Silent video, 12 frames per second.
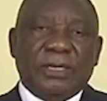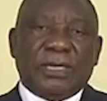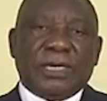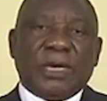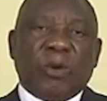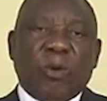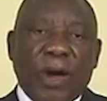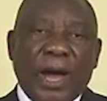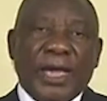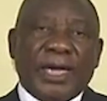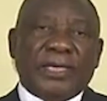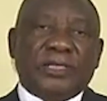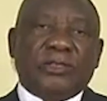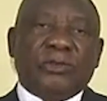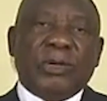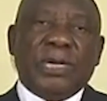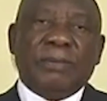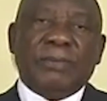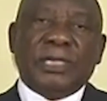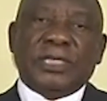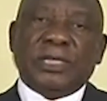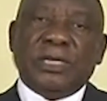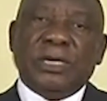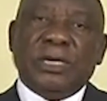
required to limit